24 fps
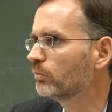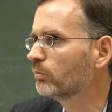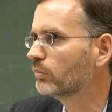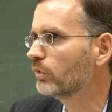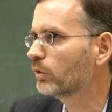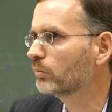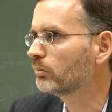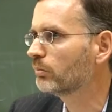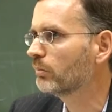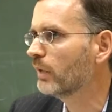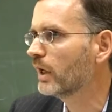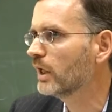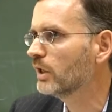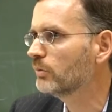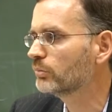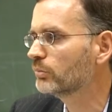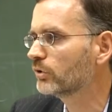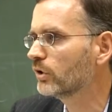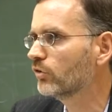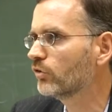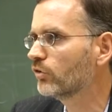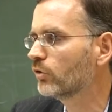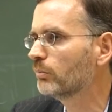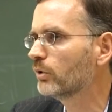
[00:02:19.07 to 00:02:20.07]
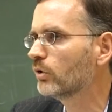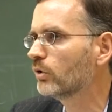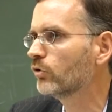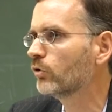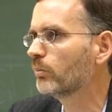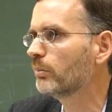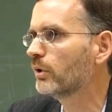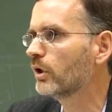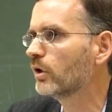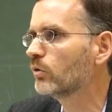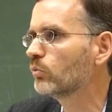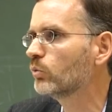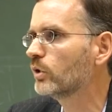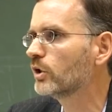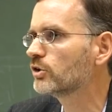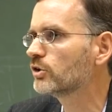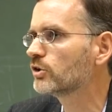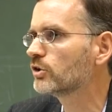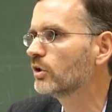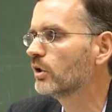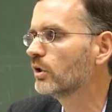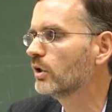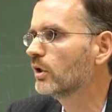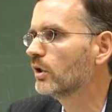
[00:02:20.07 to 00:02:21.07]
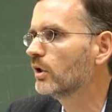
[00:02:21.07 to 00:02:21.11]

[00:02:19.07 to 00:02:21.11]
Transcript: that the main principles upon which